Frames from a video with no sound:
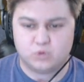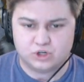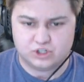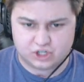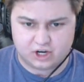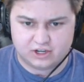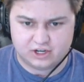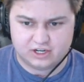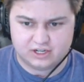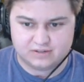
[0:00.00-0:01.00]
wood
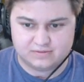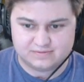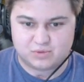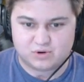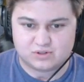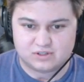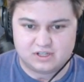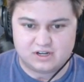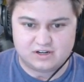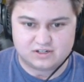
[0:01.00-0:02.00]
cutting. Burn the
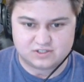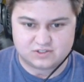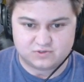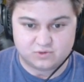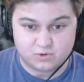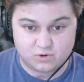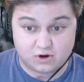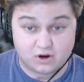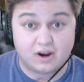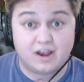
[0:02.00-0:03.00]
logs for